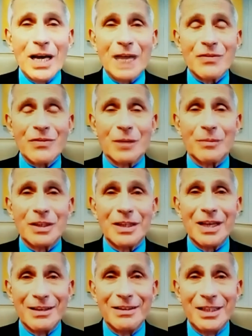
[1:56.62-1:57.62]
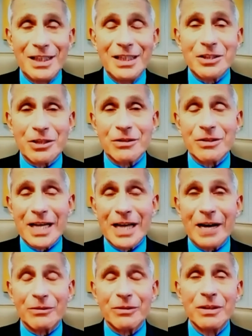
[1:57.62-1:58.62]
something that indeed turned
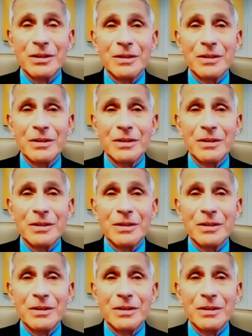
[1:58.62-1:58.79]
out